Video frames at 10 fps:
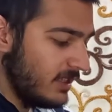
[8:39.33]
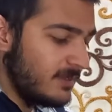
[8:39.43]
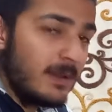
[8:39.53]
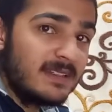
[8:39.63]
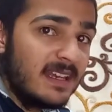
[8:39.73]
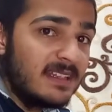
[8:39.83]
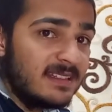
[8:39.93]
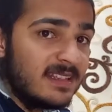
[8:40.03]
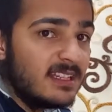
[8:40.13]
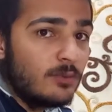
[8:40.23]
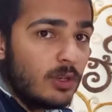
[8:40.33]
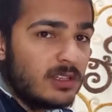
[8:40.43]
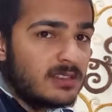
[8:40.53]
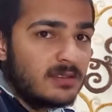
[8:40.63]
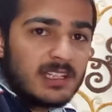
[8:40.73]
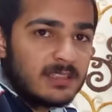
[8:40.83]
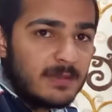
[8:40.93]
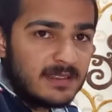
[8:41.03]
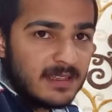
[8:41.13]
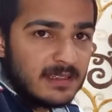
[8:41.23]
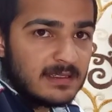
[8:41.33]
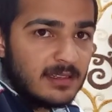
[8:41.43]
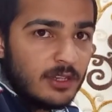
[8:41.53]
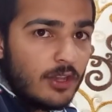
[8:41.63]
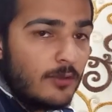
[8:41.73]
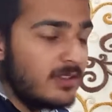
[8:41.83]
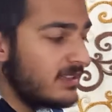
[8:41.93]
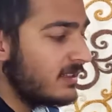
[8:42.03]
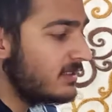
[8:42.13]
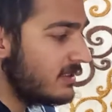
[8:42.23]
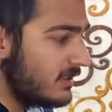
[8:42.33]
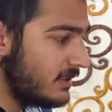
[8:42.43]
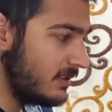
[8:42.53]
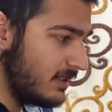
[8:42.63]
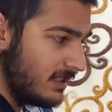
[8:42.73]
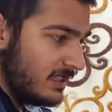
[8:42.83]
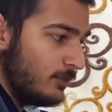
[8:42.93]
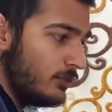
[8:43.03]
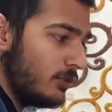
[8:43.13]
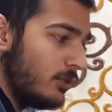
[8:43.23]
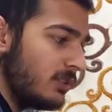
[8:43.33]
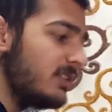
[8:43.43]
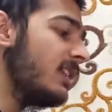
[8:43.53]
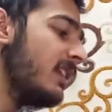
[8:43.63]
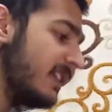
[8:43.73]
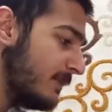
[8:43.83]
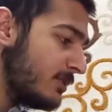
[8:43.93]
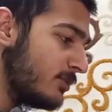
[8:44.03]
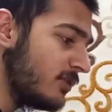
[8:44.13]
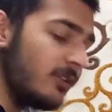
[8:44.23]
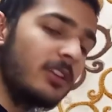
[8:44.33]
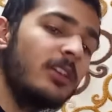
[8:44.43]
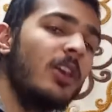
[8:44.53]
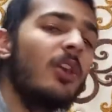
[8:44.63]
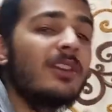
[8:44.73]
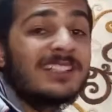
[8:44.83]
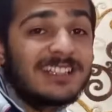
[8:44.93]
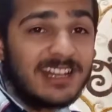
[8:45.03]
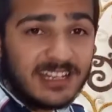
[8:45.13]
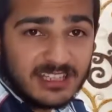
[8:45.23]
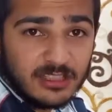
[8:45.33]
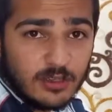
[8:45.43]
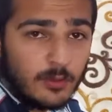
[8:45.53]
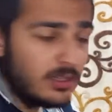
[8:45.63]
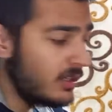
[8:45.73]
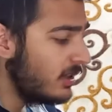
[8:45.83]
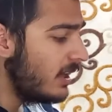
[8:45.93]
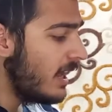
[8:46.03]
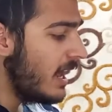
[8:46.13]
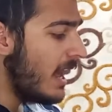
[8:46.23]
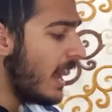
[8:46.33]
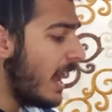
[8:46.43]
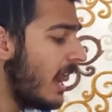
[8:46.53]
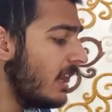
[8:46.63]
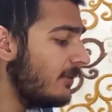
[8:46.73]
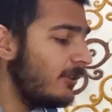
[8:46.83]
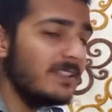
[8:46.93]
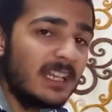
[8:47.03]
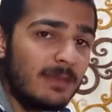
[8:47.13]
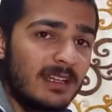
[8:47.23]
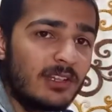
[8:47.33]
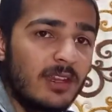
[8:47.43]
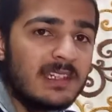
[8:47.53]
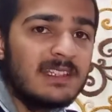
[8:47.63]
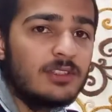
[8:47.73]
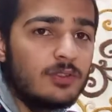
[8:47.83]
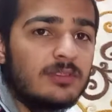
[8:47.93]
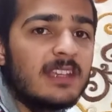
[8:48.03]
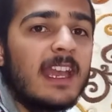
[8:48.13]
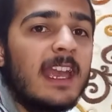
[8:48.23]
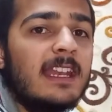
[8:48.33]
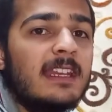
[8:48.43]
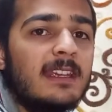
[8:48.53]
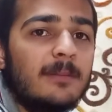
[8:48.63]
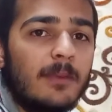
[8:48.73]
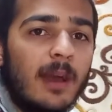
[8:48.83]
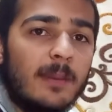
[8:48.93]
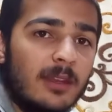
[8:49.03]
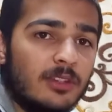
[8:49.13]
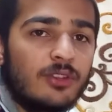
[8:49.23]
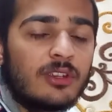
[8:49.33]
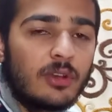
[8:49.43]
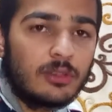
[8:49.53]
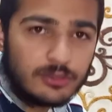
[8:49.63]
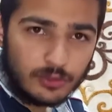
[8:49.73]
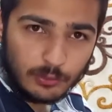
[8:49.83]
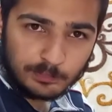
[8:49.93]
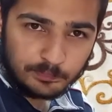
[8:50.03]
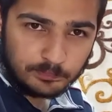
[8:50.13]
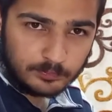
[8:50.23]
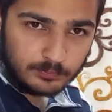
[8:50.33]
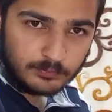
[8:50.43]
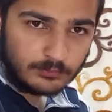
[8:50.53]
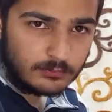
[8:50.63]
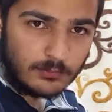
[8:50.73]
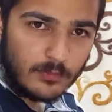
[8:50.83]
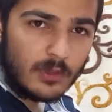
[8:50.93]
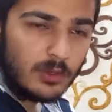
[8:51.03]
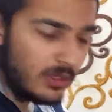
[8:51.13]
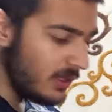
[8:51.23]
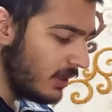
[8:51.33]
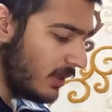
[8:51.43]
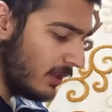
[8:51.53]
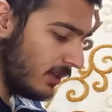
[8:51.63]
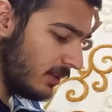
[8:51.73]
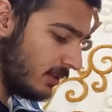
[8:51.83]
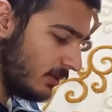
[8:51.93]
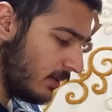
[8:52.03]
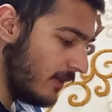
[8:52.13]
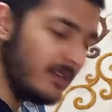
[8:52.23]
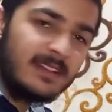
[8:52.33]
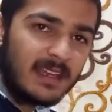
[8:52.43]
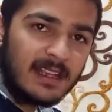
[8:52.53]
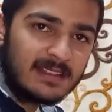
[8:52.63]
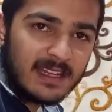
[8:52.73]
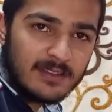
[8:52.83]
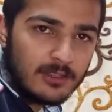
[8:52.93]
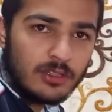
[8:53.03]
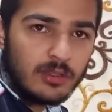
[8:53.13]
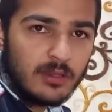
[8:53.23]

just by saying 6 waters doesn't make sense. You have to say 6 teaspoons of water, tablespoons of water, or 6 kerchies of water. And for that matter, you can use any other unit also. Okay, everything else that